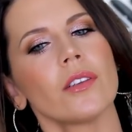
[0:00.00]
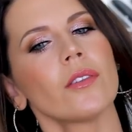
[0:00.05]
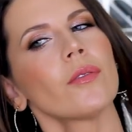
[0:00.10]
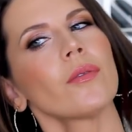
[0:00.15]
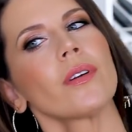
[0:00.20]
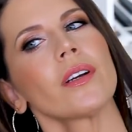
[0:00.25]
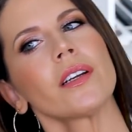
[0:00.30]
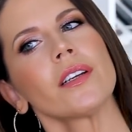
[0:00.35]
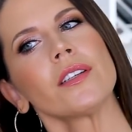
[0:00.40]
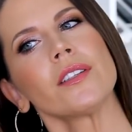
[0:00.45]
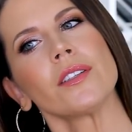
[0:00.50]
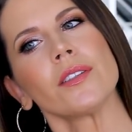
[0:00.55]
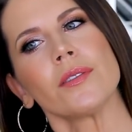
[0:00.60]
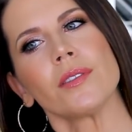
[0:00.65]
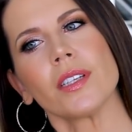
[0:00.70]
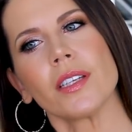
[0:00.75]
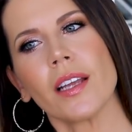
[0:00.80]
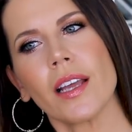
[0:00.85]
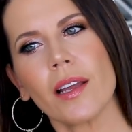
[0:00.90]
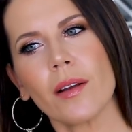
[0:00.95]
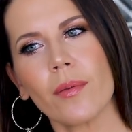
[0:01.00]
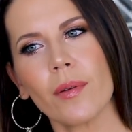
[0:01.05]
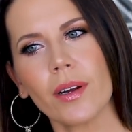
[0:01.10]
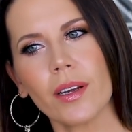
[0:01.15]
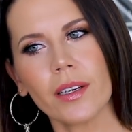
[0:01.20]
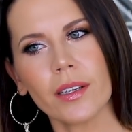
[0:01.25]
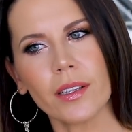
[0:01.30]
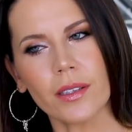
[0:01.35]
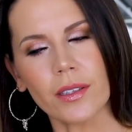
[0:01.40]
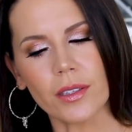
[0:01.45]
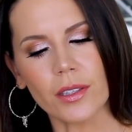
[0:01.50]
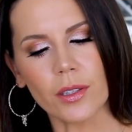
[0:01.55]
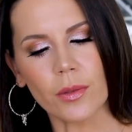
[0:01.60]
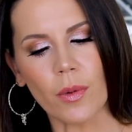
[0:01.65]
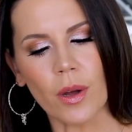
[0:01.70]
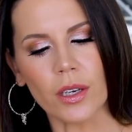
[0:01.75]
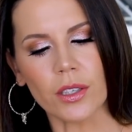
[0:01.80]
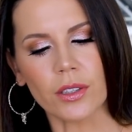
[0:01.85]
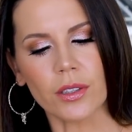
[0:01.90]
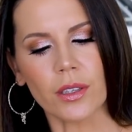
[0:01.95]
You know what we're gonna do today? We're gonna
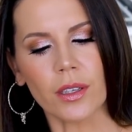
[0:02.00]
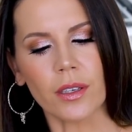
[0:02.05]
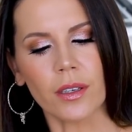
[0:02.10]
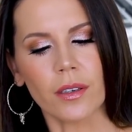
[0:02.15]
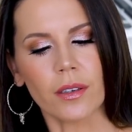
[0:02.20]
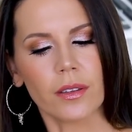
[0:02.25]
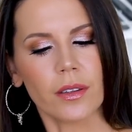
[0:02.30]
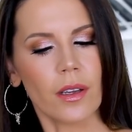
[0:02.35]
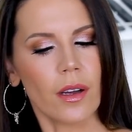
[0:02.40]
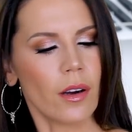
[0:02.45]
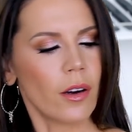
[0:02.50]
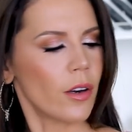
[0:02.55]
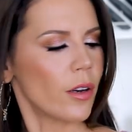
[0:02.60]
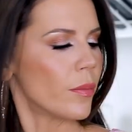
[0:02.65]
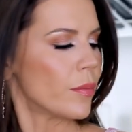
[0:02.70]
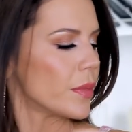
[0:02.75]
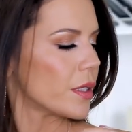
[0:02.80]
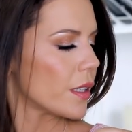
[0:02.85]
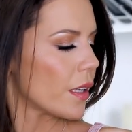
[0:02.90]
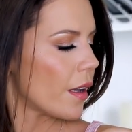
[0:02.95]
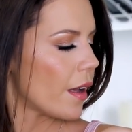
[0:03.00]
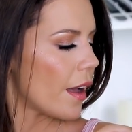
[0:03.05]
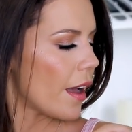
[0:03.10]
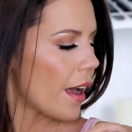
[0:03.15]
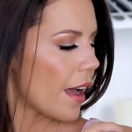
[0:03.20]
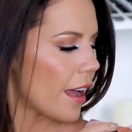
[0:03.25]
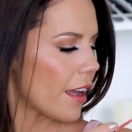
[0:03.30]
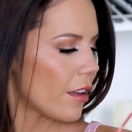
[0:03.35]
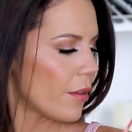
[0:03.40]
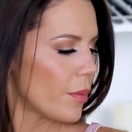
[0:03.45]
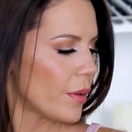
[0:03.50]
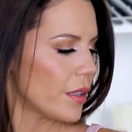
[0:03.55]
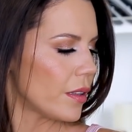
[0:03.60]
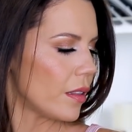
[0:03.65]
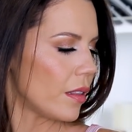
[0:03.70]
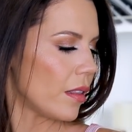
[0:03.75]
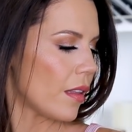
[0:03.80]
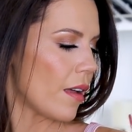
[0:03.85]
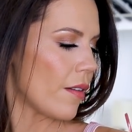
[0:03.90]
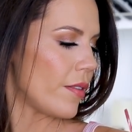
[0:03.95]
swatch the, the arms. I have
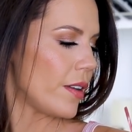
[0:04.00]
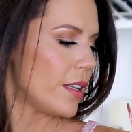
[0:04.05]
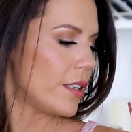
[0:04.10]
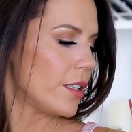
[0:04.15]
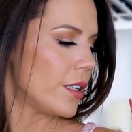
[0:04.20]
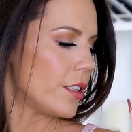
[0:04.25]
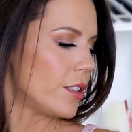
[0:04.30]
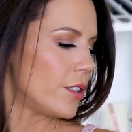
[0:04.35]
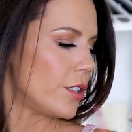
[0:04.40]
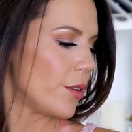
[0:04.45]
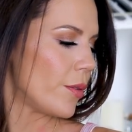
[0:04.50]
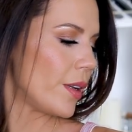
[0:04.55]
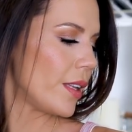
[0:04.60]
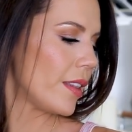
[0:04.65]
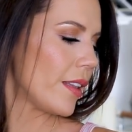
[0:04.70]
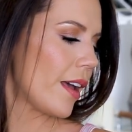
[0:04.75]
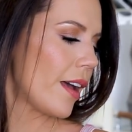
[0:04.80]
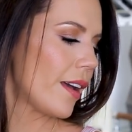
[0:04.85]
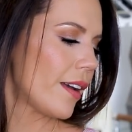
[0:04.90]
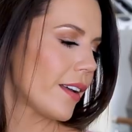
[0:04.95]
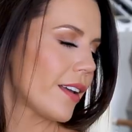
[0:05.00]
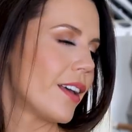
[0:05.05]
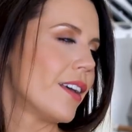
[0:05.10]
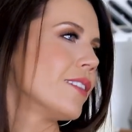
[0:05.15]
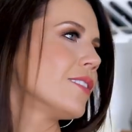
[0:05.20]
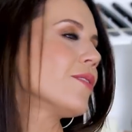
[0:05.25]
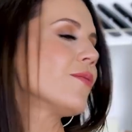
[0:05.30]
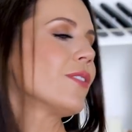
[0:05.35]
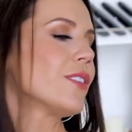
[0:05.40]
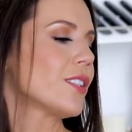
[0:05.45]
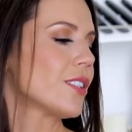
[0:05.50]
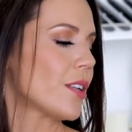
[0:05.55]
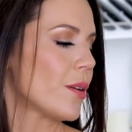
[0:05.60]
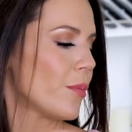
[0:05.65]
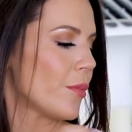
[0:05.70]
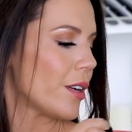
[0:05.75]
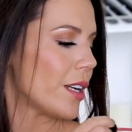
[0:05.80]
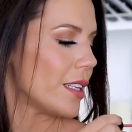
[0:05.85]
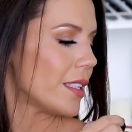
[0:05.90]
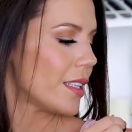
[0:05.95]
been loving doing that because for
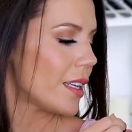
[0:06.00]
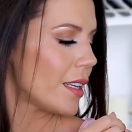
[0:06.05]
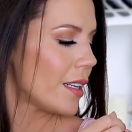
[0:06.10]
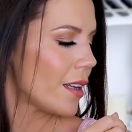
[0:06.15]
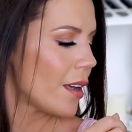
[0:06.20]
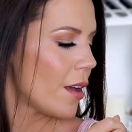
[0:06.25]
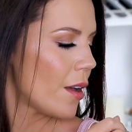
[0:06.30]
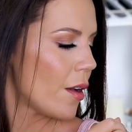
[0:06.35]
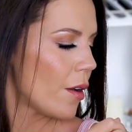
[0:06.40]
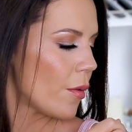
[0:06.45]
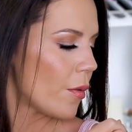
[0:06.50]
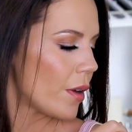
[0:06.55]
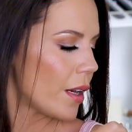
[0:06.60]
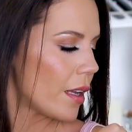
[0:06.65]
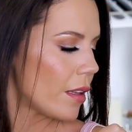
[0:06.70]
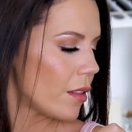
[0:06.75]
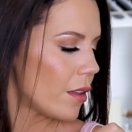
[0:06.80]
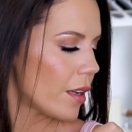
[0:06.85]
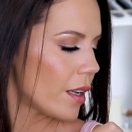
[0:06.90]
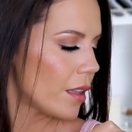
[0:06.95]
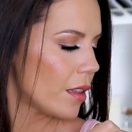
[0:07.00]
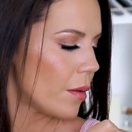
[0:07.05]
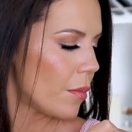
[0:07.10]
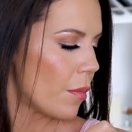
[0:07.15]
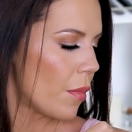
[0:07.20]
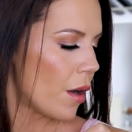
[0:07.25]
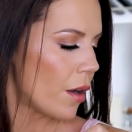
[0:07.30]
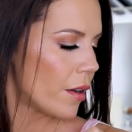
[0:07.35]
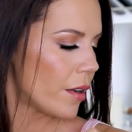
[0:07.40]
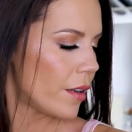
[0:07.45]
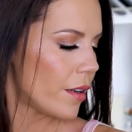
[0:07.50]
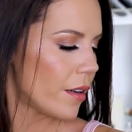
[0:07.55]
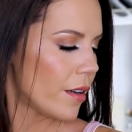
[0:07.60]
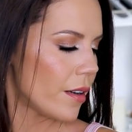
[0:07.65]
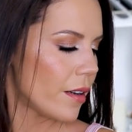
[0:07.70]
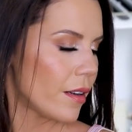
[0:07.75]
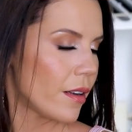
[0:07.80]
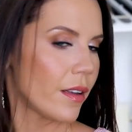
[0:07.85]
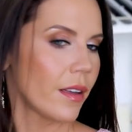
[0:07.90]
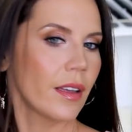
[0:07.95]
some reason, when I look in the
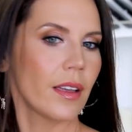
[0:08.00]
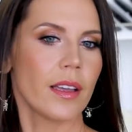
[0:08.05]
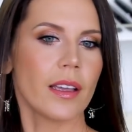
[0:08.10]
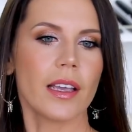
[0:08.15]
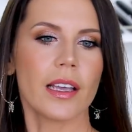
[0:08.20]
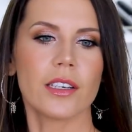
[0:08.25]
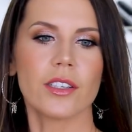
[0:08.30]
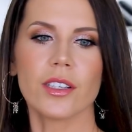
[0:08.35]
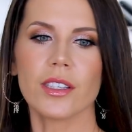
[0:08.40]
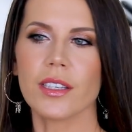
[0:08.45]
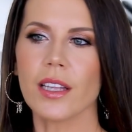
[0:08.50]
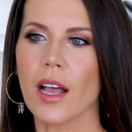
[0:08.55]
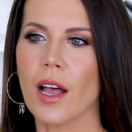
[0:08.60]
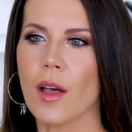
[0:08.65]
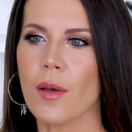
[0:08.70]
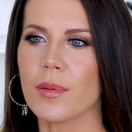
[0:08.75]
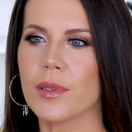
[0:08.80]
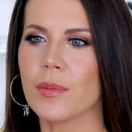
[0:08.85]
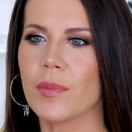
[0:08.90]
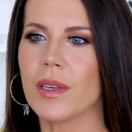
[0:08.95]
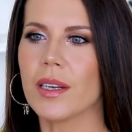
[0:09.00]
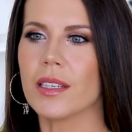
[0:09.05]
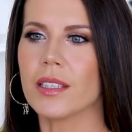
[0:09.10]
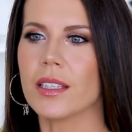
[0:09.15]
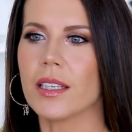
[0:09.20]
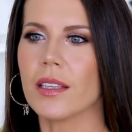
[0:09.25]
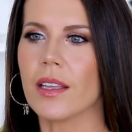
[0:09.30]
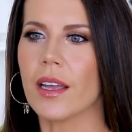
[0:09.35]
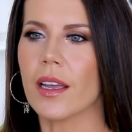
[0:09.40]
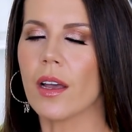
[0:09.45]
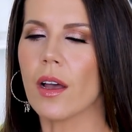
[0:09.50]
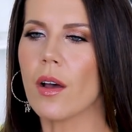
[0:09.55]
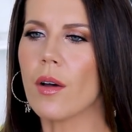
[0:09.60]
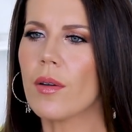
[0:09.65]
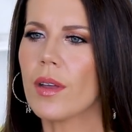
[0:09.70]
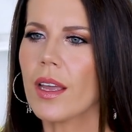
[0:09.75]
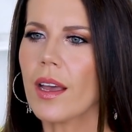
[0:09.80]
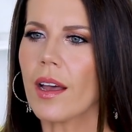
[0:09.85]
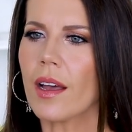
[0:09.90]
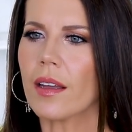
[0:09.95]
monitor, it just helps me to see like,
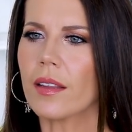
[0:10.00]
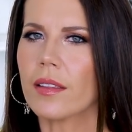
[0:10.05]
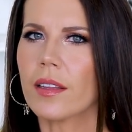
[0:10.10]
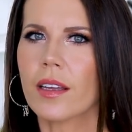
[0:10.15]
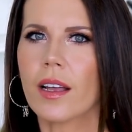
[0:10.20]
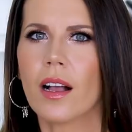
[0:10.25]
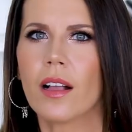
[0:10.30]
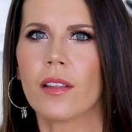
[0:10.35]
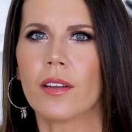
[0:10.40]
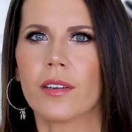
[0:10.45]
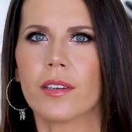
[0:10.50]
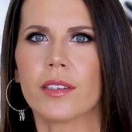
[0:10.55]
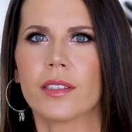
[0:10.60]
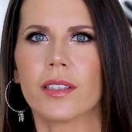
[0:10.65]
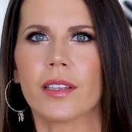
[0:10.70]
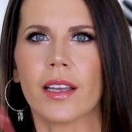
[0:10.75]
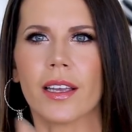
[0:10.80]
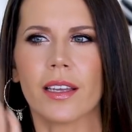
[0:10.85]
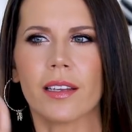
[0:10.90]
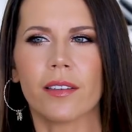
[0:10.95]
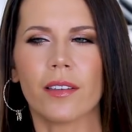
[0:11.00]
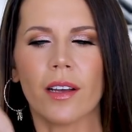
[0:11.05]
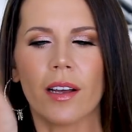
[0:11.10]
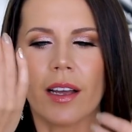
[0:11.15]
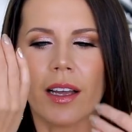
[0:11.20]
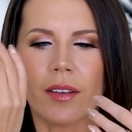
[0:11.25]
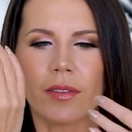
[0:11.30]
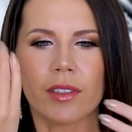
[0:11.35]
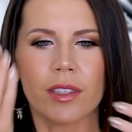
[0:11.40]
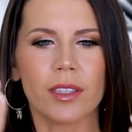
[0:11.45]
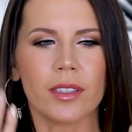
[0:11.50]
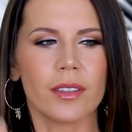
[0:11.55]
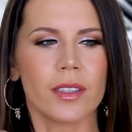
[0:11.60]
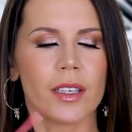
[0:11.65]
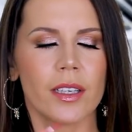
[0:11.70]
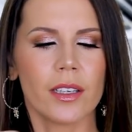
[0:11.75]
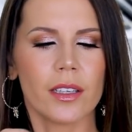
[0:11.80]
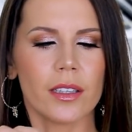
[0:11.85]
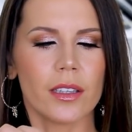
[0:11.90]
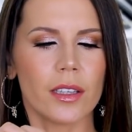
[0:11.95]
oh yeah, the colors, like and not have to
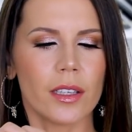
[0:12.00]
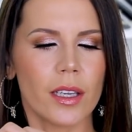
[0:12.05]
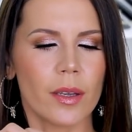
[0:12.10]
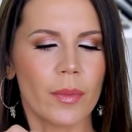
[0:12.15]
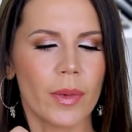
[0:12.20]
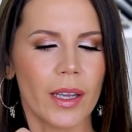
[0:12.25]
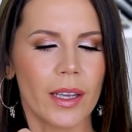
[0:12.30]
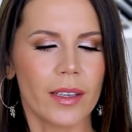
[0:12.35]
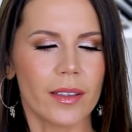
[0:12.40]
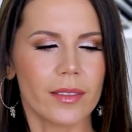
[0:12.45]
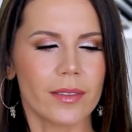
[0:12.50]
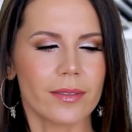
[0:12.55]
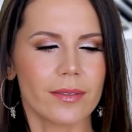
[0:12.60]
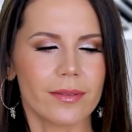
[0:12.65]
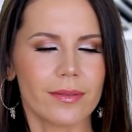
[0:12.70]
look at my